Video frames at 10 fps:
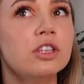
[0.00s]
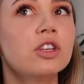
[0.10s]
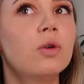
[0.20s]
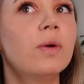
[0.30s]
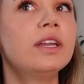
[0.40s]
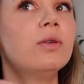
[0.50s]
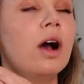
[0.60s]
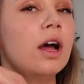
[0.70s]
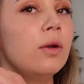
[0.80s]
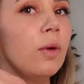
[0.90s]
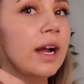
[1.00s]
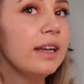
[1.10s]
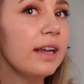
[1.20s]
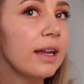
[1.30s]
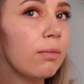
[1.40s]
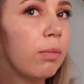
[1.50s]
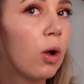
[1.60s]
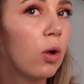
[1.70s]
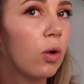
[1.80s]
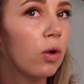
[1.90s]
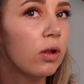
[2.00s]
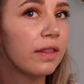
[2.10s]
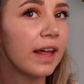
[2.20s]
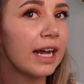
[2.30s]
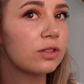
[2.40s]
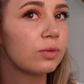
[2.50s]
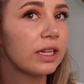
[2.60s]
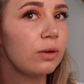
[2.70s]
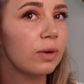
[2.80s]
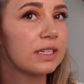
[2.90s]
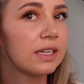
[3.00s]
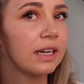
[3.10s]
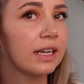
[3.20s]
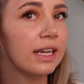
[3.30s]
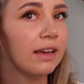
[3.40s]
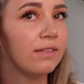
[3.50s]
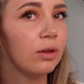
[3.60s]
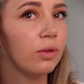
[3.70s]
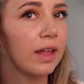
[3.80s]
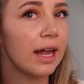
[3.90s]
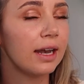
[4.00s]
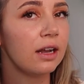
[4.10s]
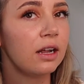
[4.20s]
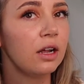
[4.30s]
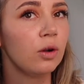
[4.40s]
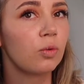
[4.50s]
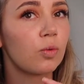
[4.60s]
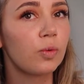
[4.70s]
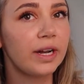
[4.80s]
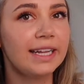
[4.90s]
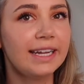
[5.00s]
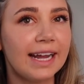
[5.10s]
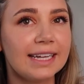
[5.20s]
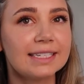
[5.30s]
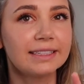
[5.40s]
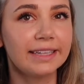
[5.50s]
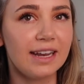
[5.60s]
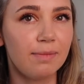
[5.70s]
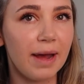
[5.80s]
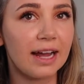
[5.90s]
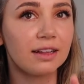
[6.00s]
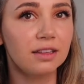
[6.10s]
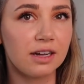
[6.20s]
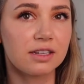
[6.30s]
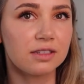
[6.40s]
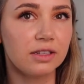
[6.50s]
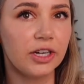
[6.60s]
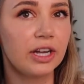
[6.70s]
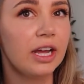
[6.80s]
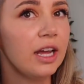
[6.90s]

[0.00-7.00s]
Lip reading: So when you unwind and pull, that's really what's gonna give you that really nice laid back luxe look.